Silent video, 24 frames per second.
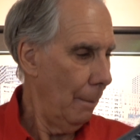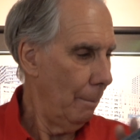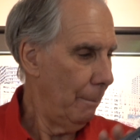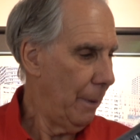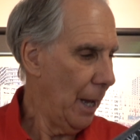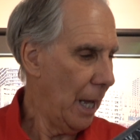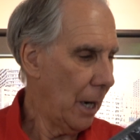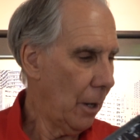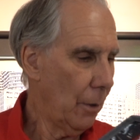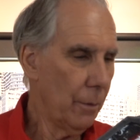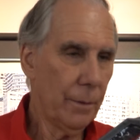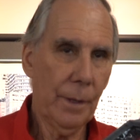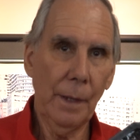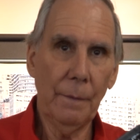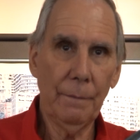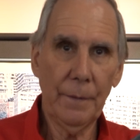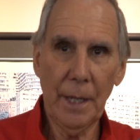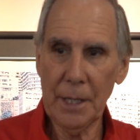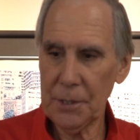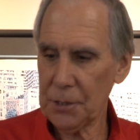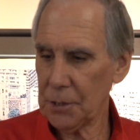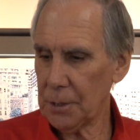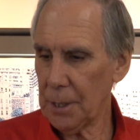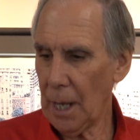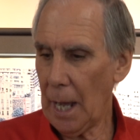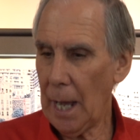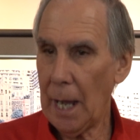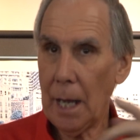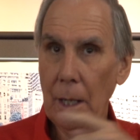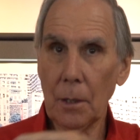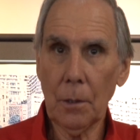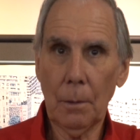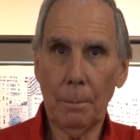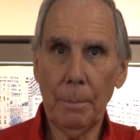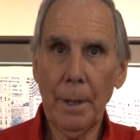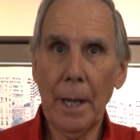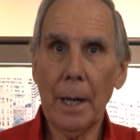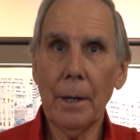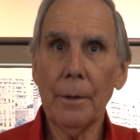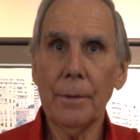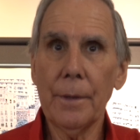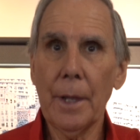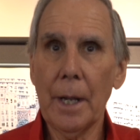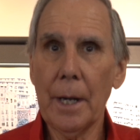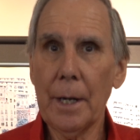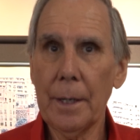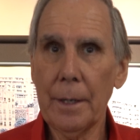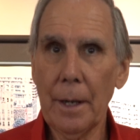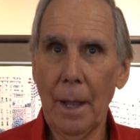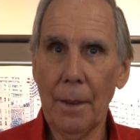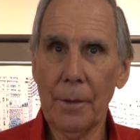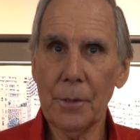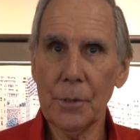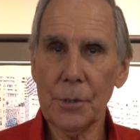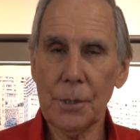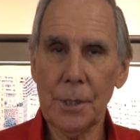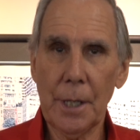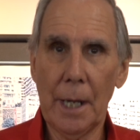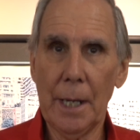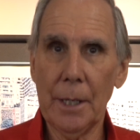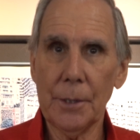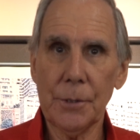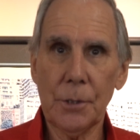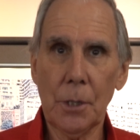better than this style or better than another style.